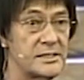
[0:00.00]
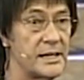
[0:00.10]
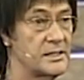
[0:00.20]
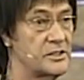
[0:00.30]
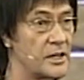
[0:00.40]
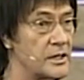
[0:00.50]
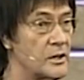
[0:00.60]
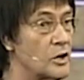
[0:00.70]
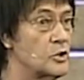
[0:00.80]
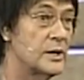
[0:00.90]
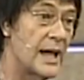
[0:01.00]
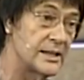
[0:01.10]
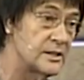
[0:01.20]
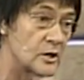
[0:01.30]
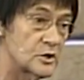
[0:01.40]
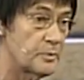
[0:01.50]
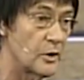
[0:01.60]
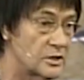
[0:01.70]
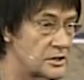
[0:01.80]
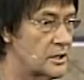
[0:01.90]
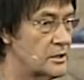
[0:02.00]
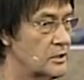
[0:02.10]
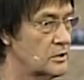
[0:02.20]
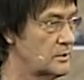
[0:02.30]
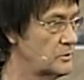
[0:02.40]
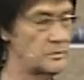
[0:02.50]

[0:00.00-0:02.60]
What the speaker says: said and shall he not do it? Hath he not spoken, shall it not come